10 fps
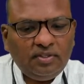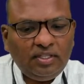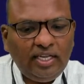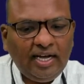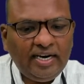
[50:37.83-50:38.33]

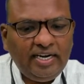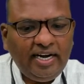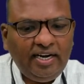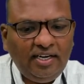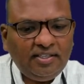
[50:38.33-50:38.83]
They
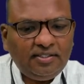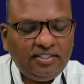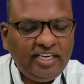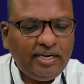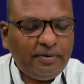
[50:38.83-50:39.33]
contained
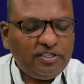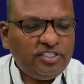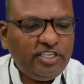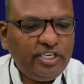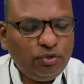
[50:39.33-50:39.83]
the
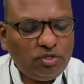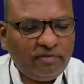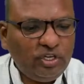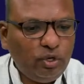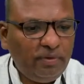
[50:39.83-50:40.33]
representatives of
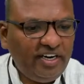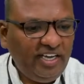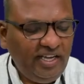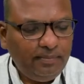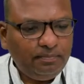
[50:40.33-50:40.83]
the
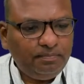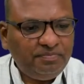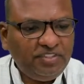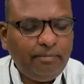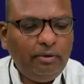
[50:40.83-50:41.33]
nobility
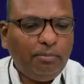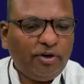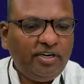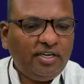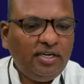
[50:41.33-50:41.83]
at a
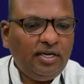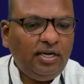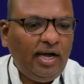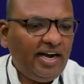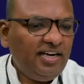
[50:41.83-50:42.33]
point.
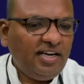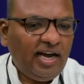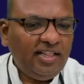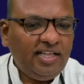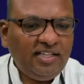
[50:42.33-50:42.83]
And
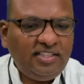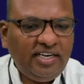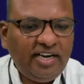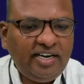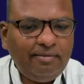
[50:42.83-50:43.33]
another
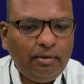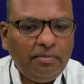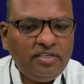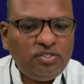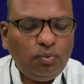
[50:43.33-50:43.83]
300
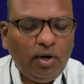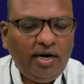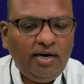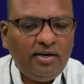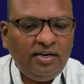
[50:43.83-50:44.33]
members
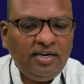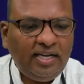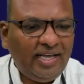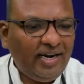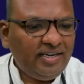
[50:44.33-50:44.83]
were
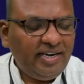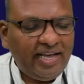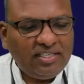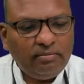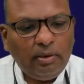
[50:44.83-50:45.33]
elected
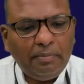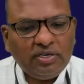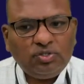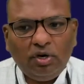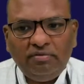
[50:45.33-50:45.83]
as
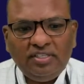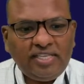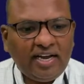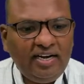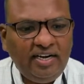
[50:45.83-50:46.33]
members of the
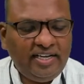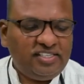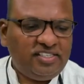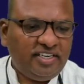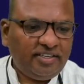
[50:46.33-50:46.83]
second
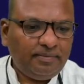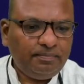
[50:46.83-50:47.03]
estate.